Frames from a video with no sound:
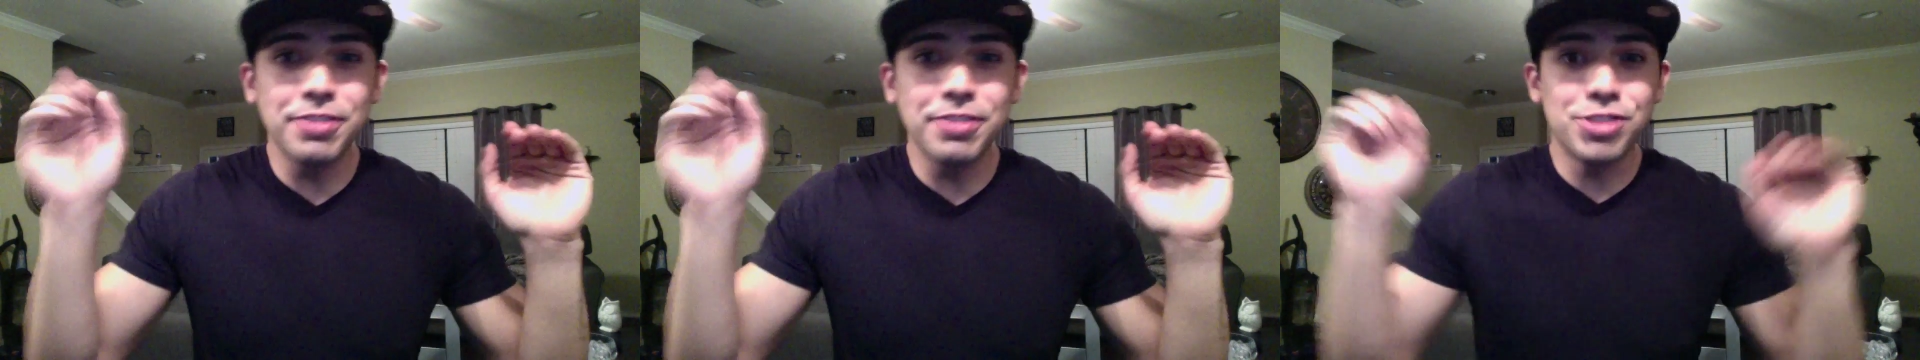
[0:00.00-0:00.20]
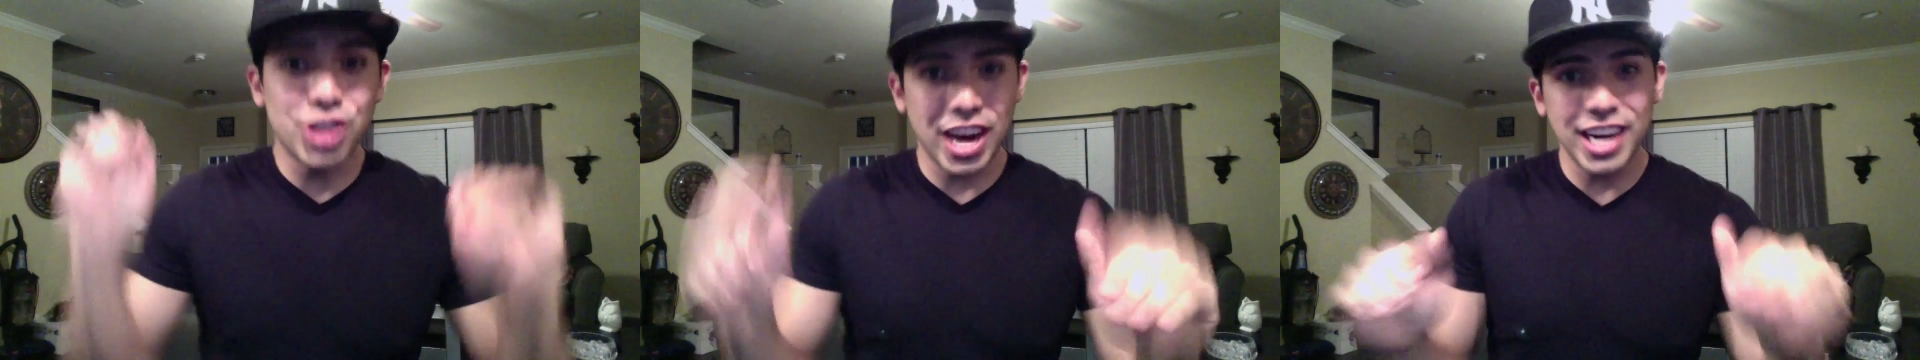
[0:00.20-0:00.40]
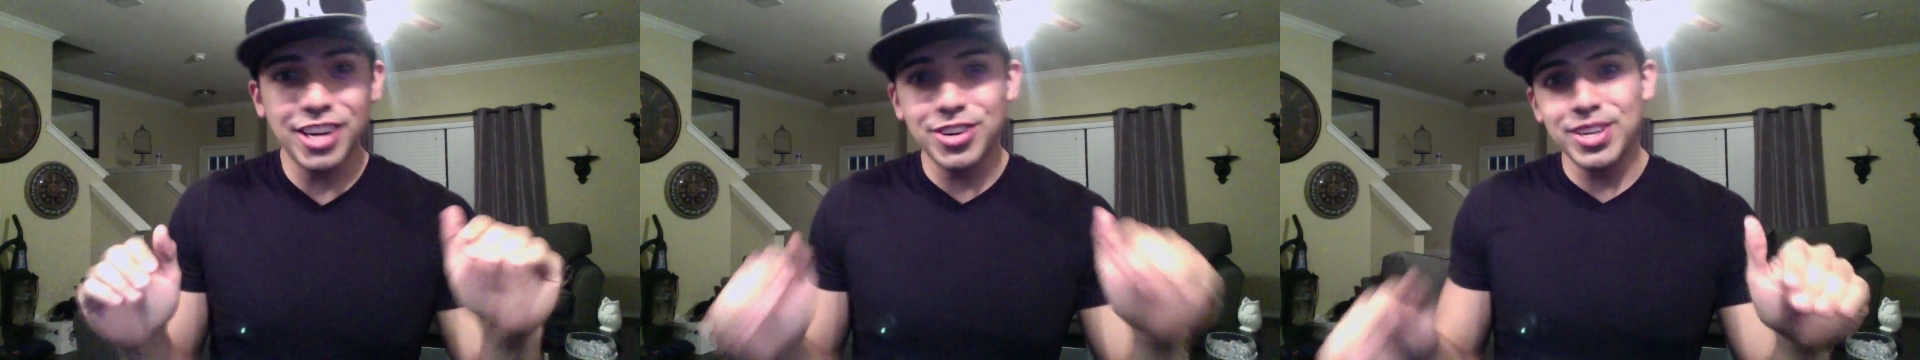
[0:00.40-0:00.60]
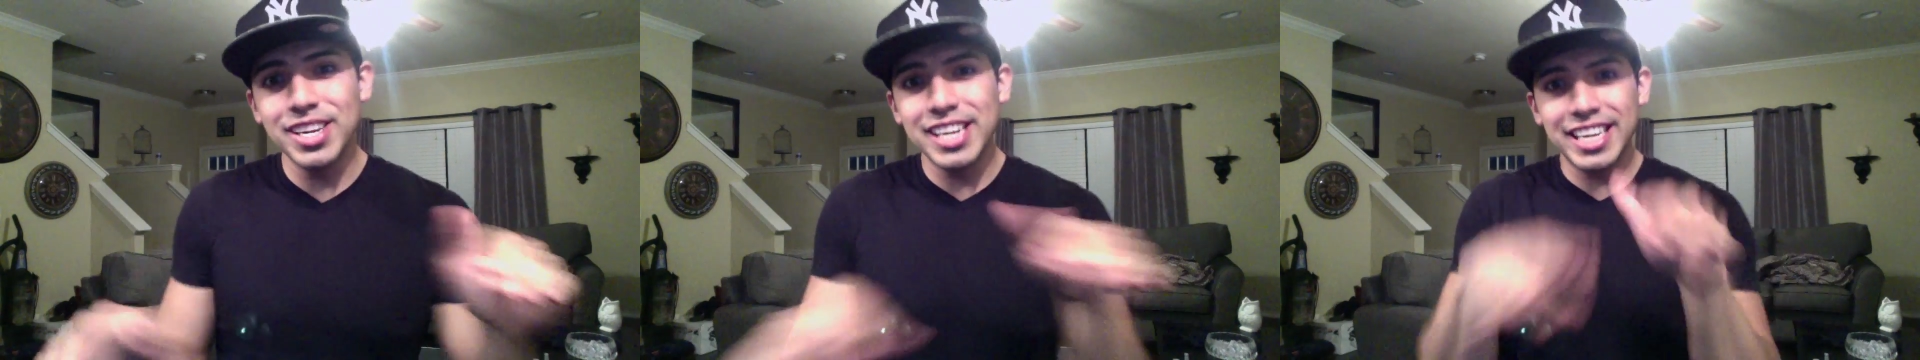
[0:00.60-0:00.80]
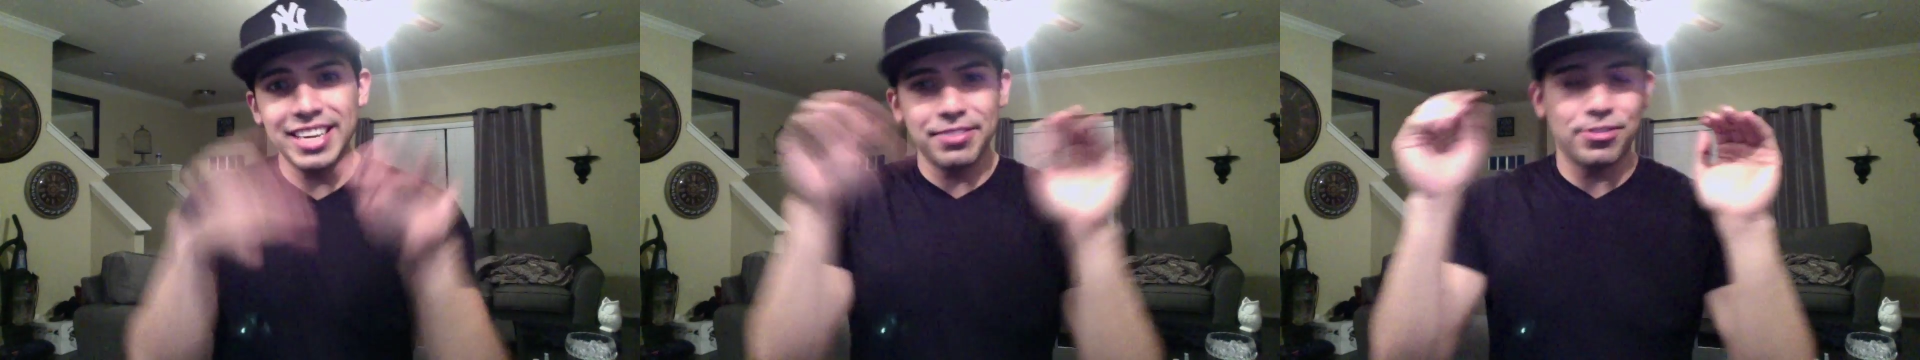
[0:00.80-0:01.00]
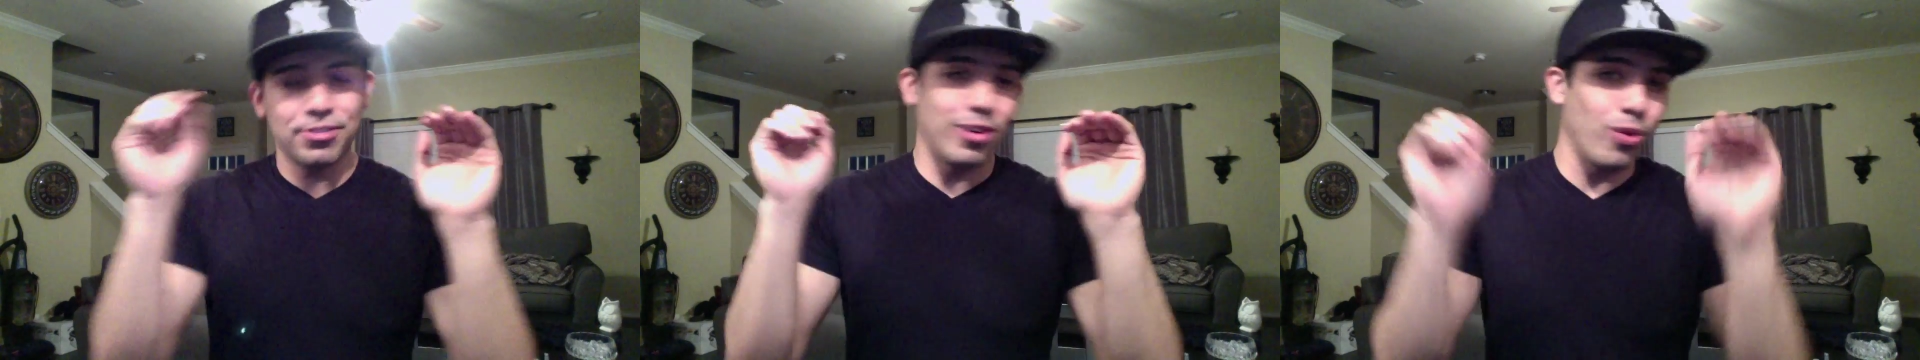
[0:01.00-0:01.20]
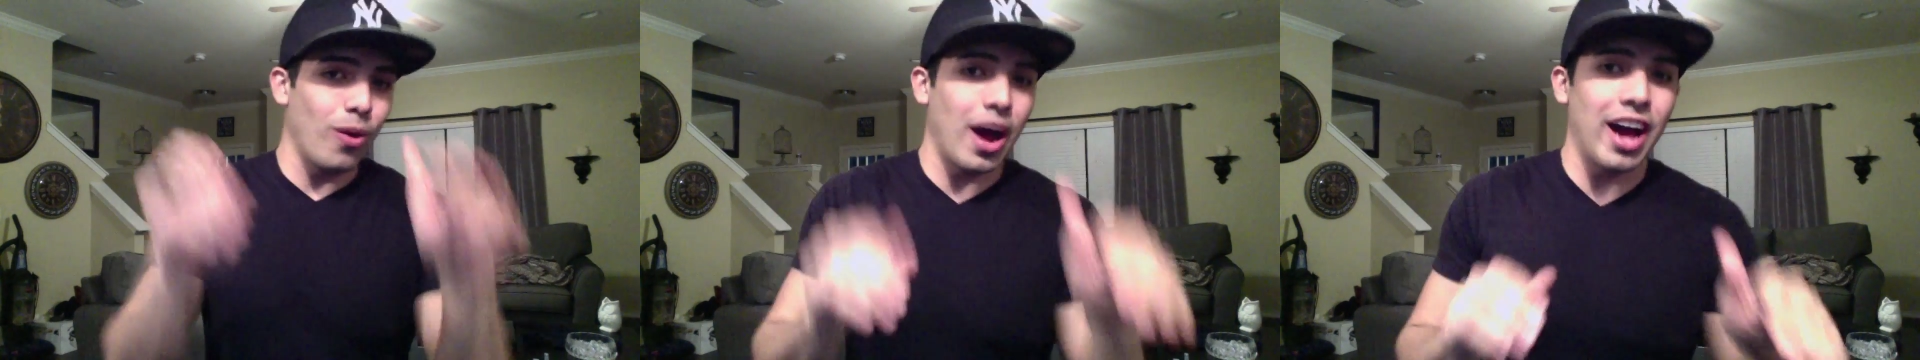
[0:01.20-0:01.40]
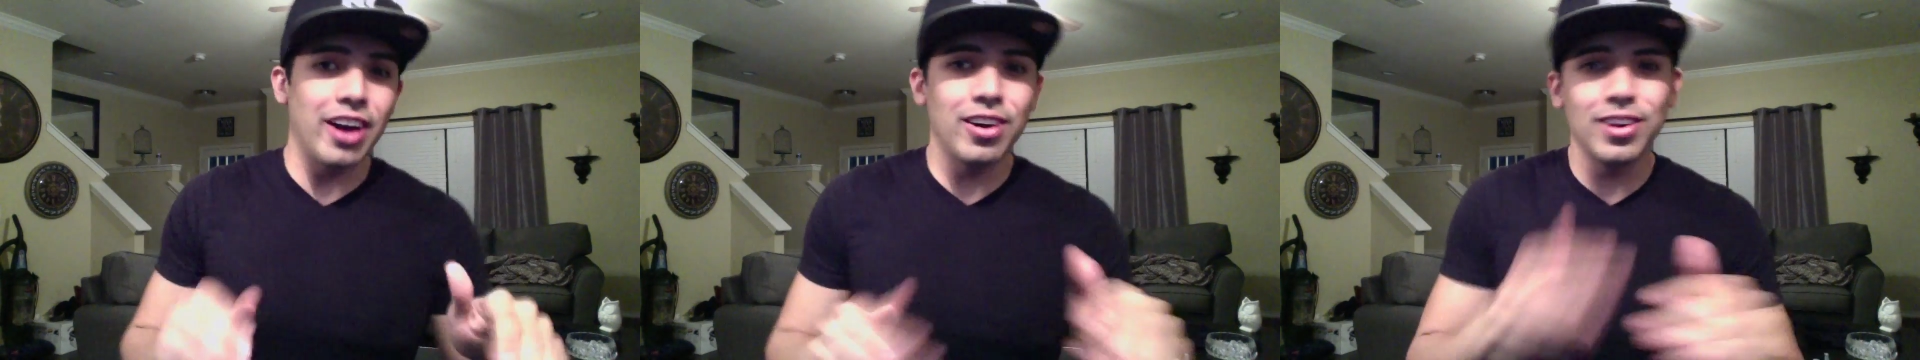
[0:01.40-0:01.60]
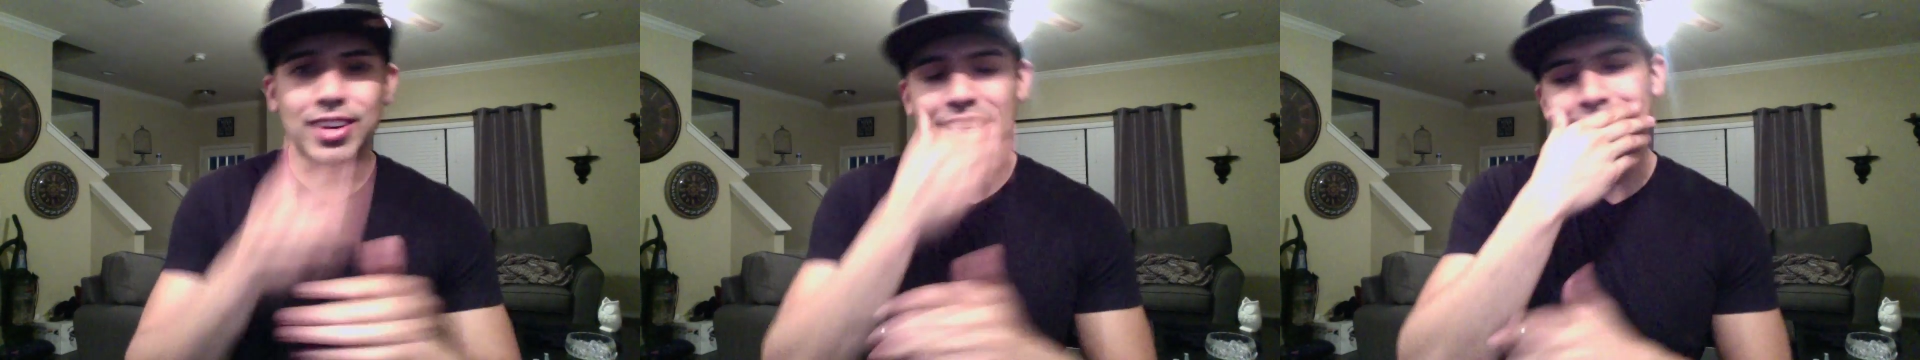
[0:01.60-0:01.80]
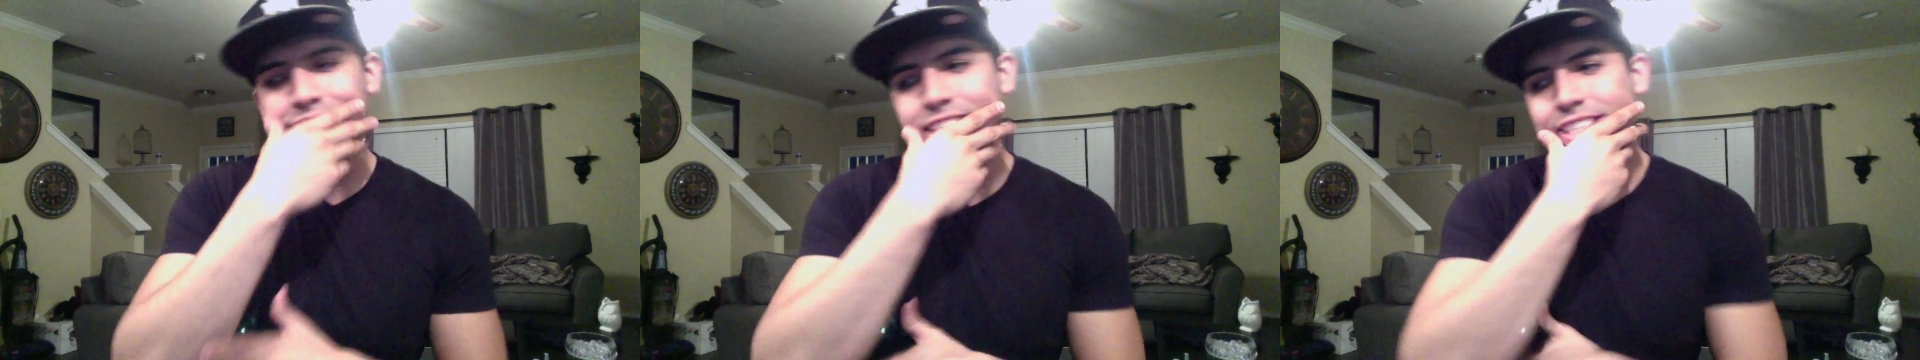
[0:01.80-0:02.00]
tried doing it for a while
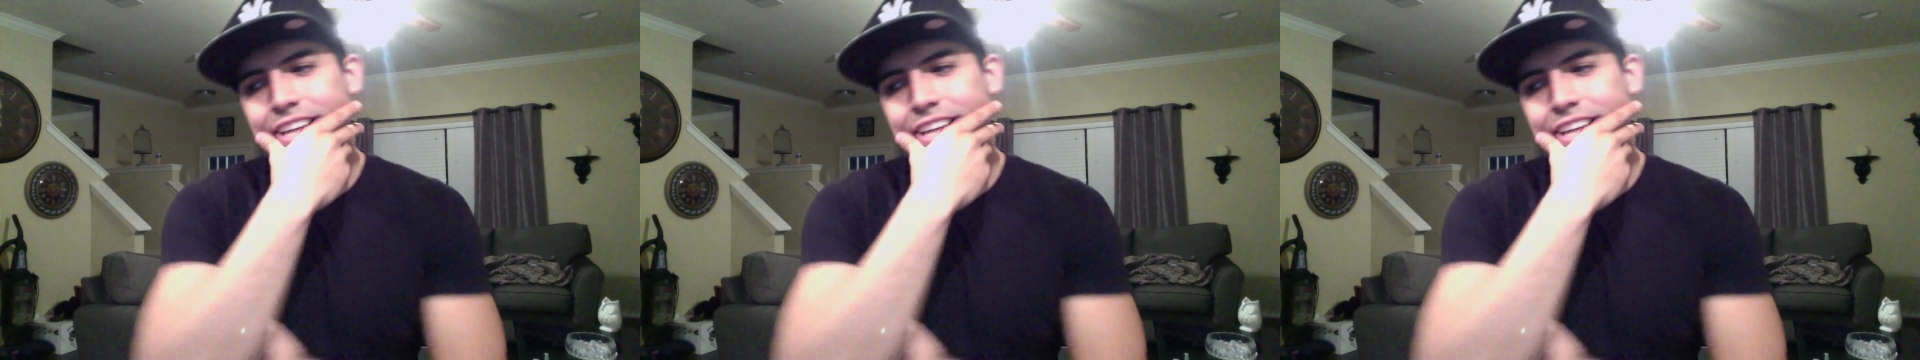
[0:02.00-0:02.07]
because